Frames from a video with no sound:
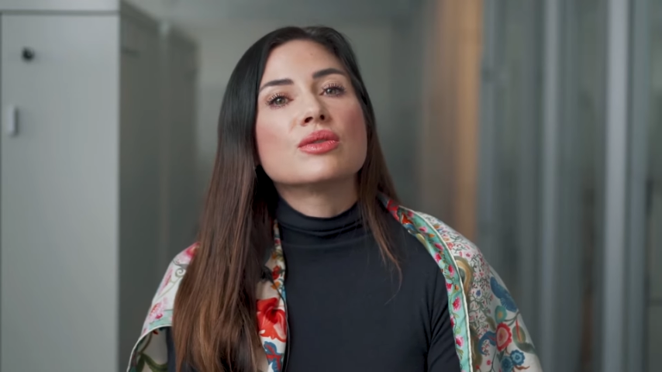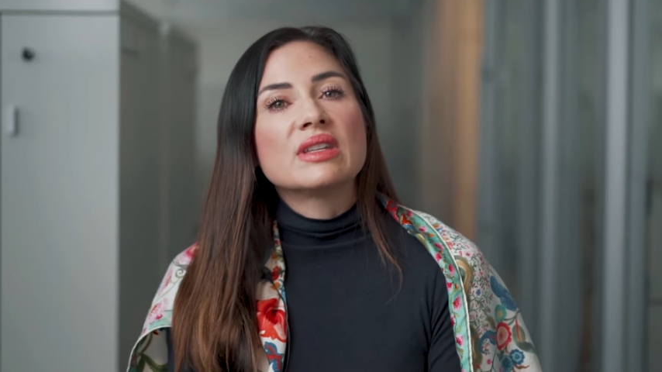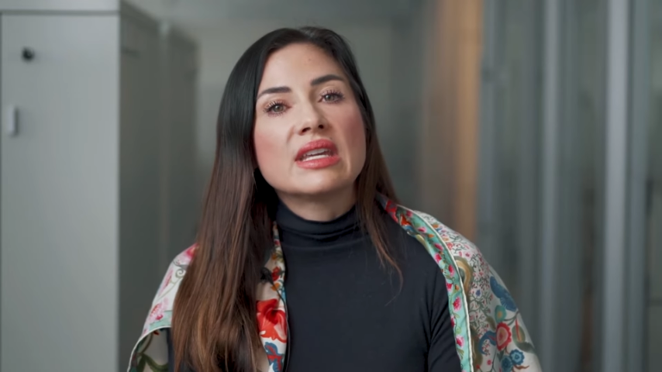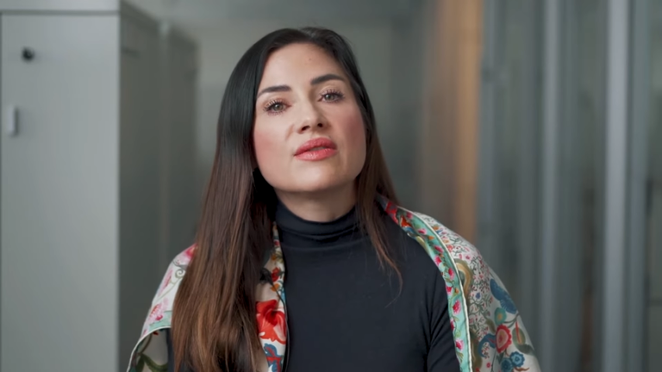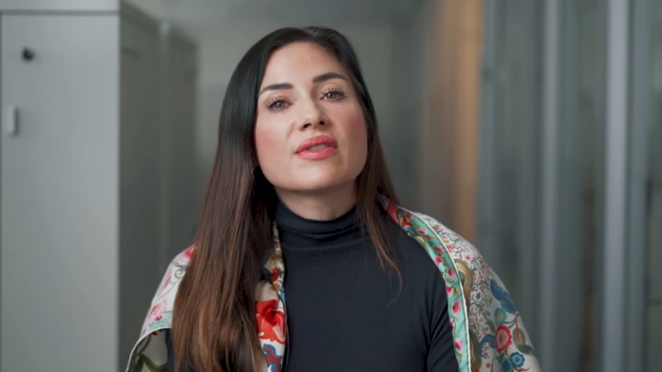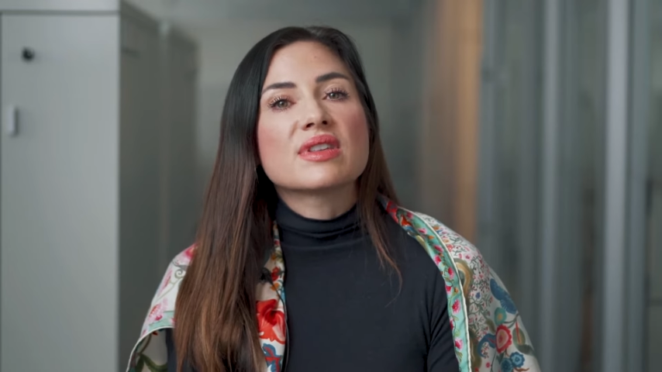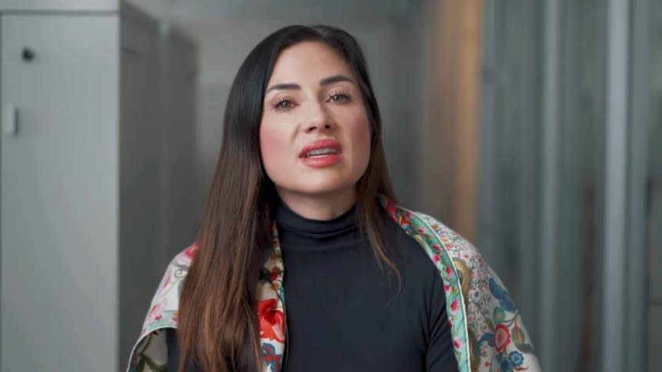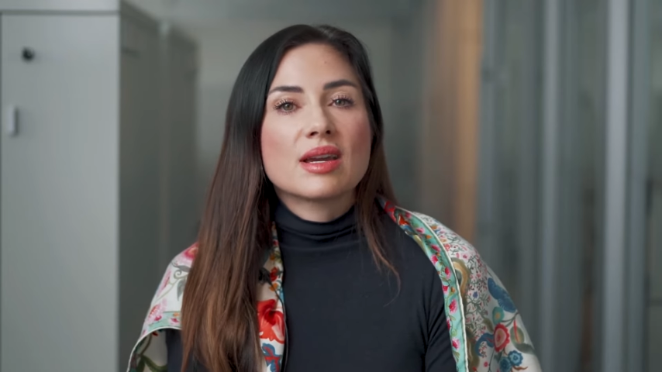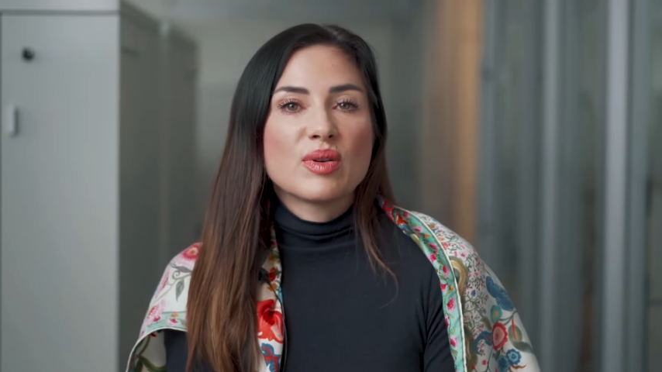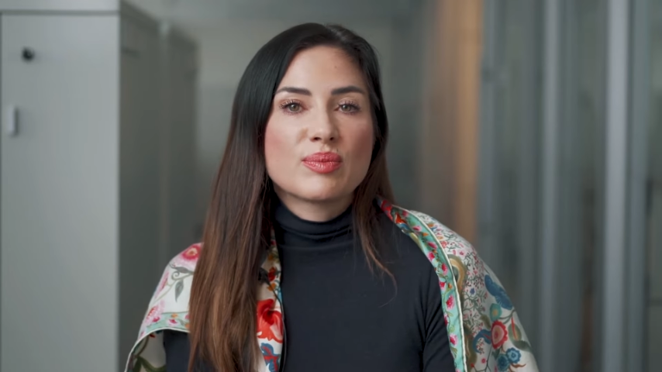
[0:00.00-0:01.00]
you need for the
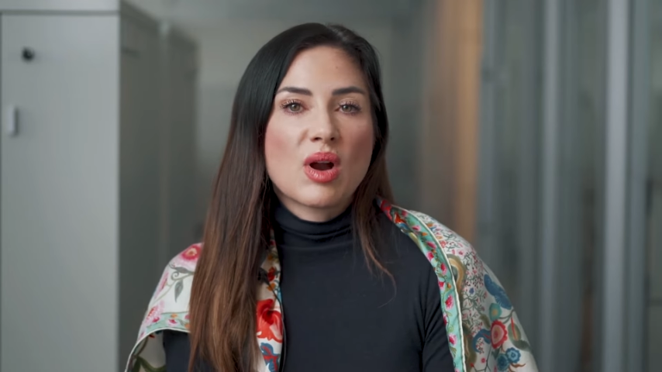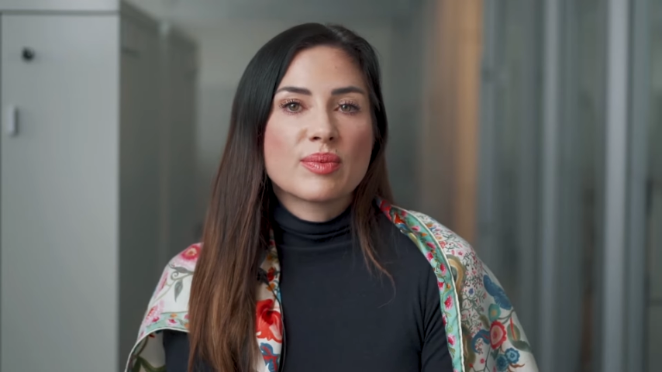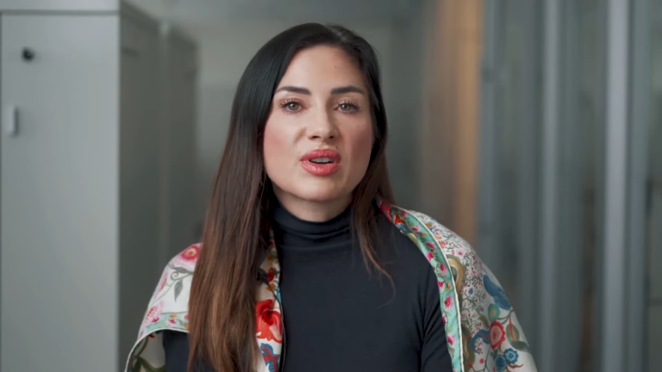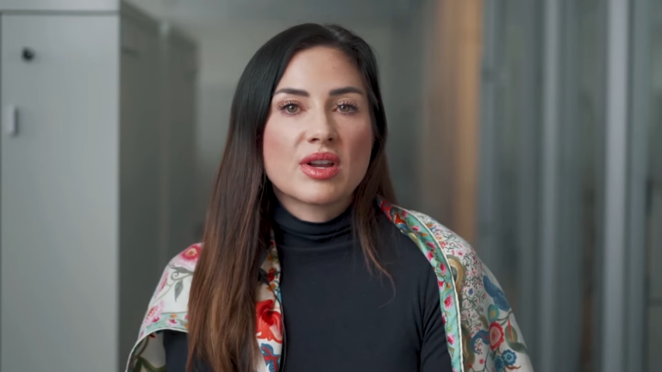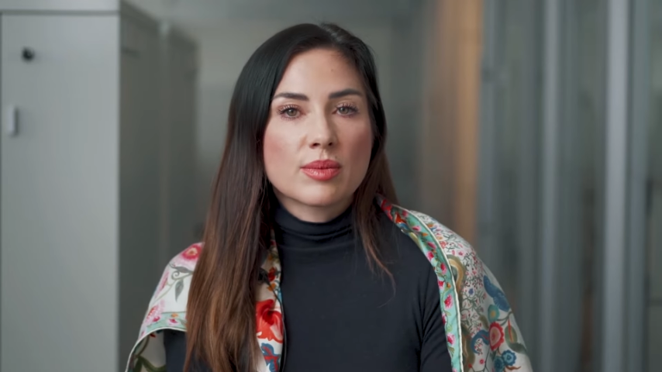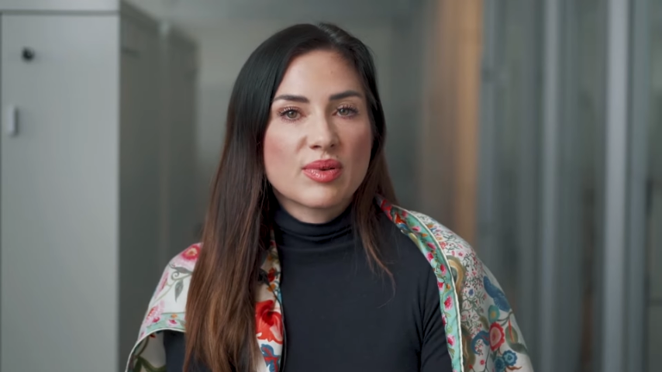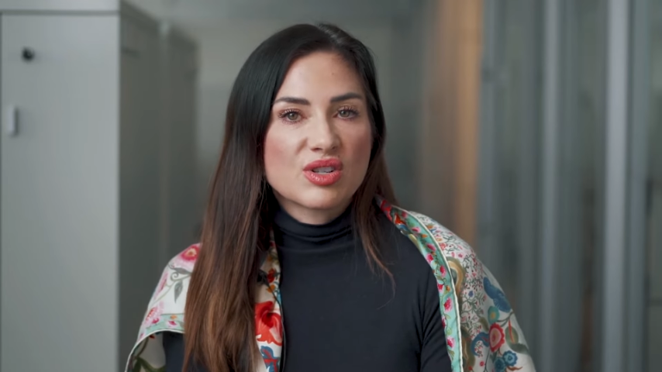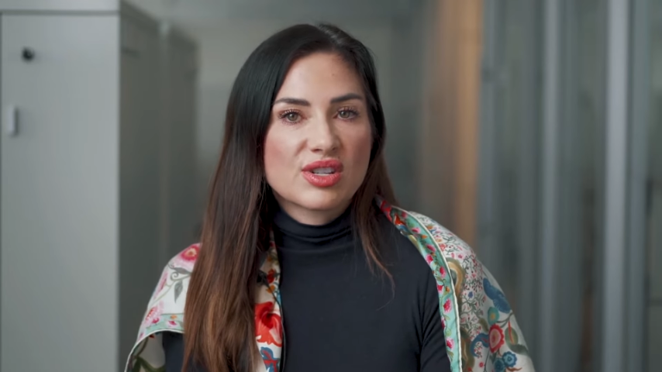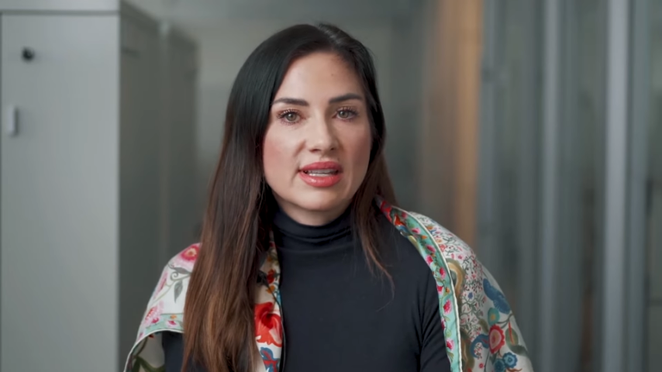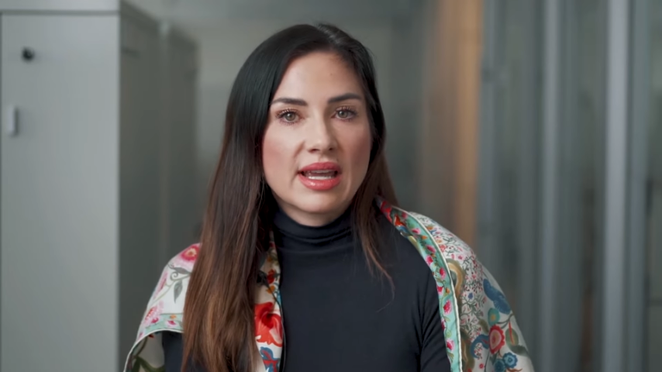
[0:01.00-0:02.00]
type of property you're
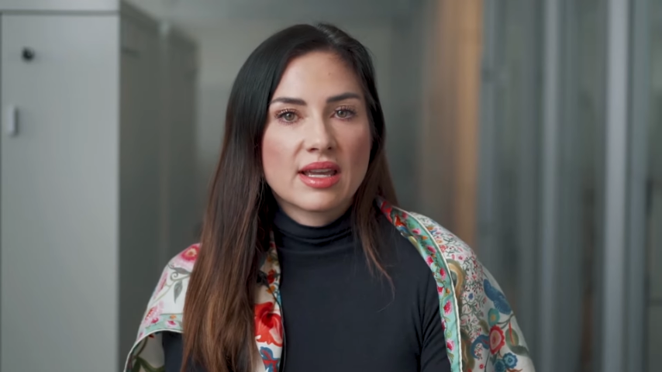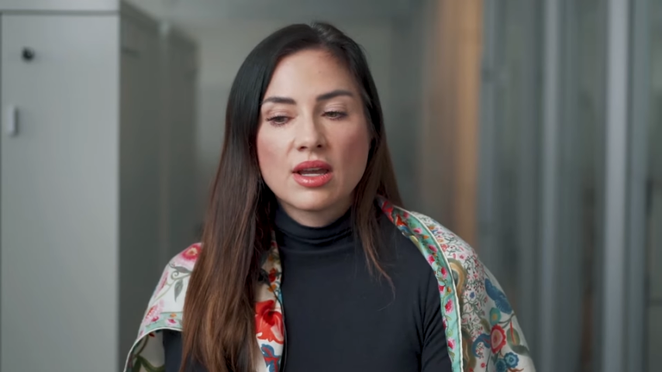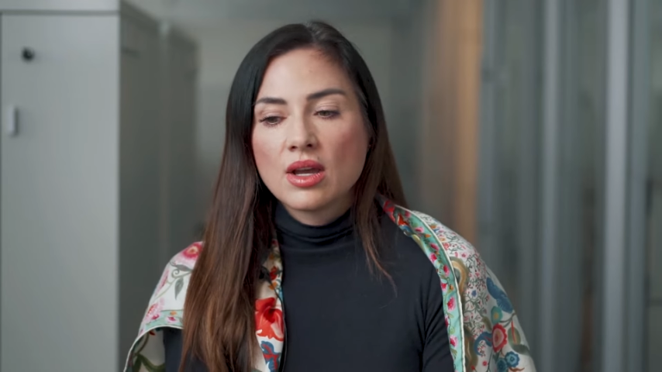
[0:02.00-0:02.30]
purchasing.